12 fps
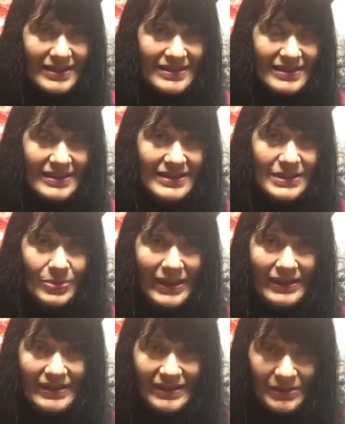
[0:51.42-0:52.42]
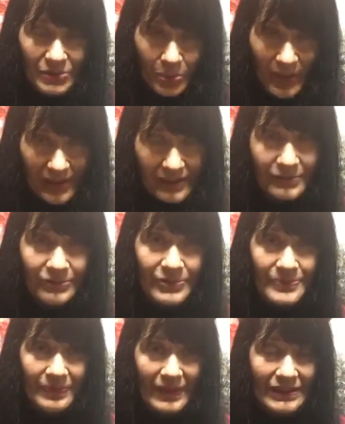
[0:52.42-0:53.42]
Since
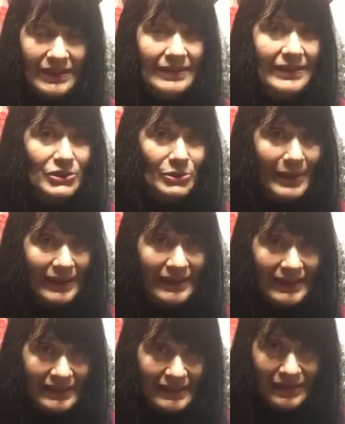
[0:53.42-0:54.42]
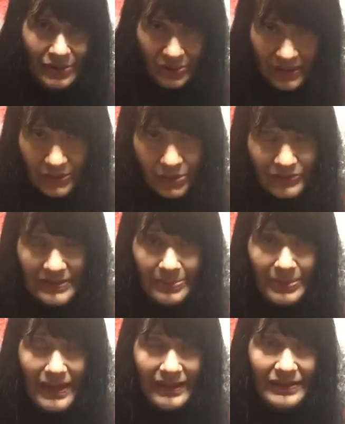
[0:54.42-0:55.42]
2012, the electromagnetic grid of the
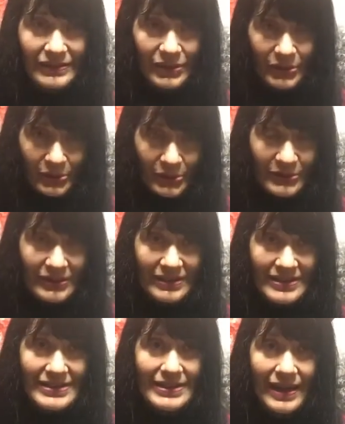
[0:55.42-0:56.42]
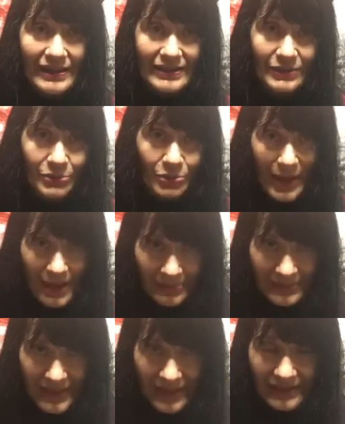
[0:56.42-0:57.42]
planet Earth started to
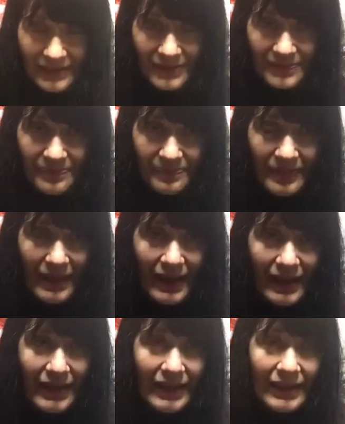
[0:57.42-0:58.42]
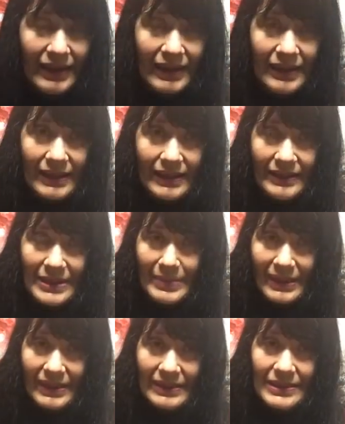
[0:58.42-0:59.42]
update. The
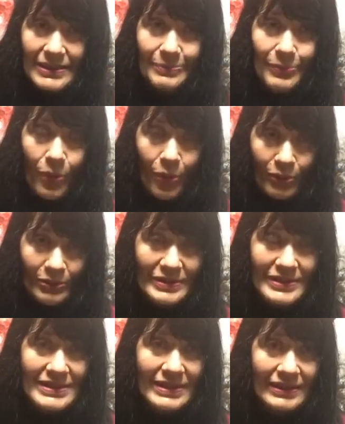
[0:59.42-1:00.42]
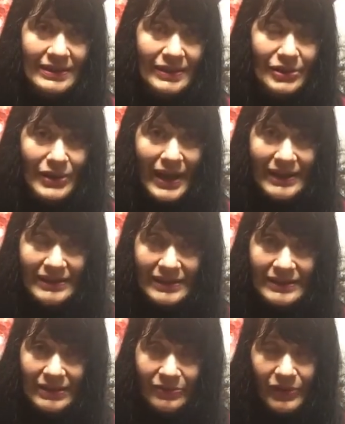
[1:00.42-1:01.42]
magnetic poles
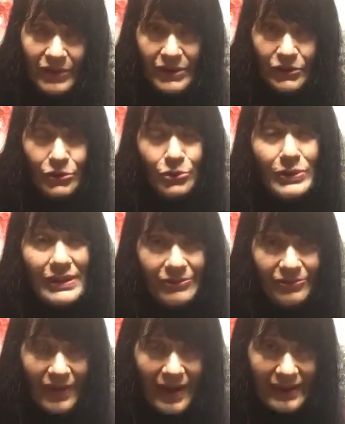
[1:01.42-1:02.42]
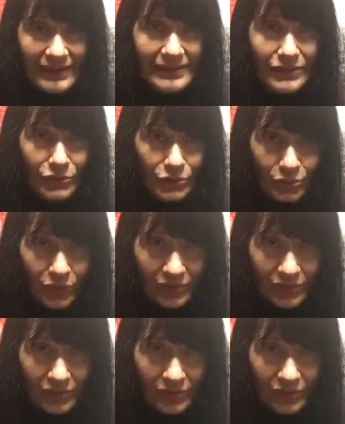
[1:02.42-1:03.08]
created a very unified new